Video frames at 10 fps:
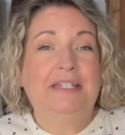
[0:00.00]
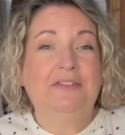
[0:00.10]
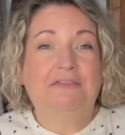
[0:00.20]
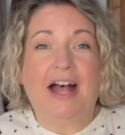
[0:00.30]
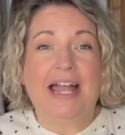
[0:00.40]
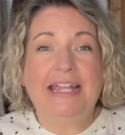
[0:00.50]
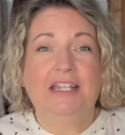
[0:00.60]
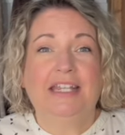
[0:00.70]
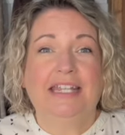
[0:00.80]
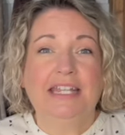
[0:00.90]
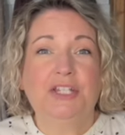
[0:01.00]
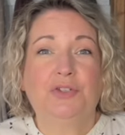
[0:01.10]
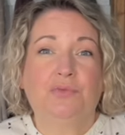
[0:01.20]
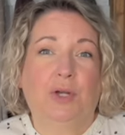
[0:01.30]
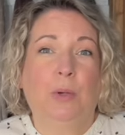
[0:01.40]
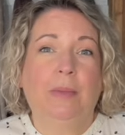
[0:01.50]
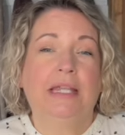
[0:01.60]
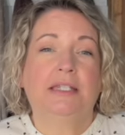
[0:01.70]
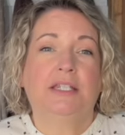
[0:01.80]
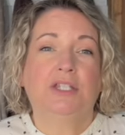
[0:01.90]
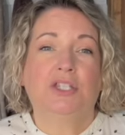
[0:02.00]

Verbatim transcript: divide each room into